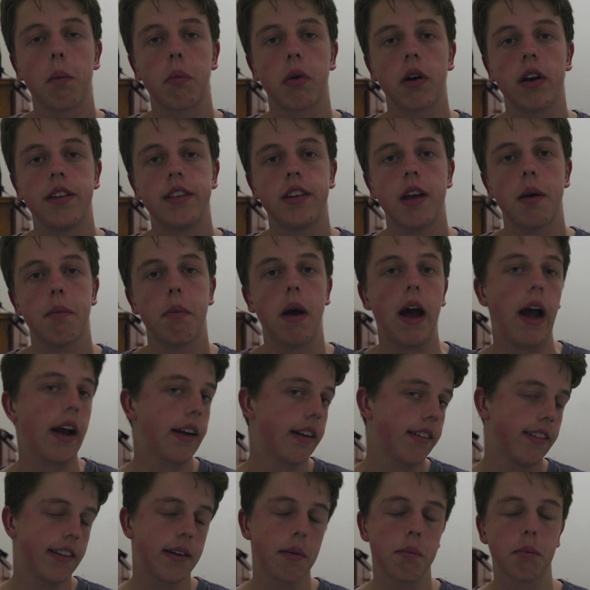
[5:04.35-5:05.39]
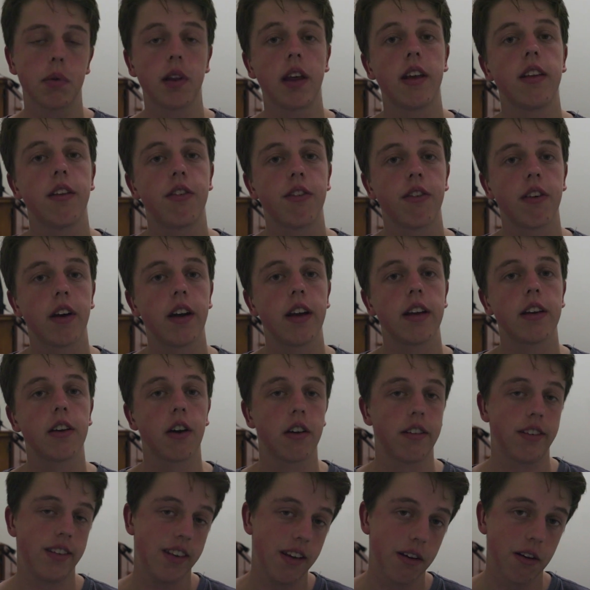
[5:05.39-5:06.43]
preset pack. It's completely free,
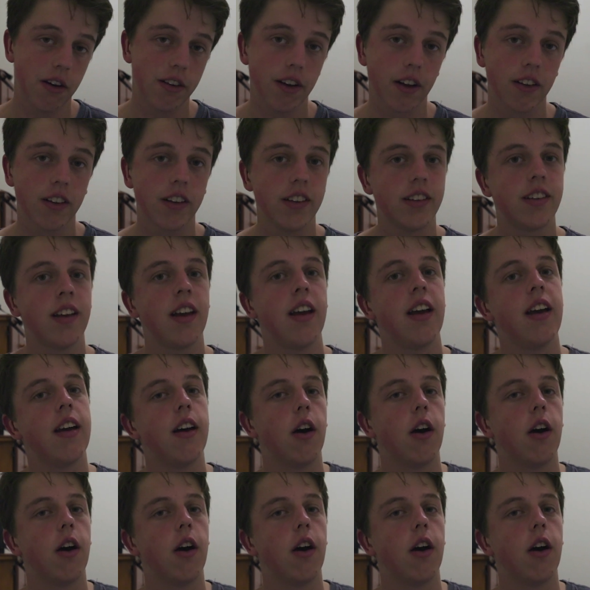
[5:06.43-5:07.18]
costs $0.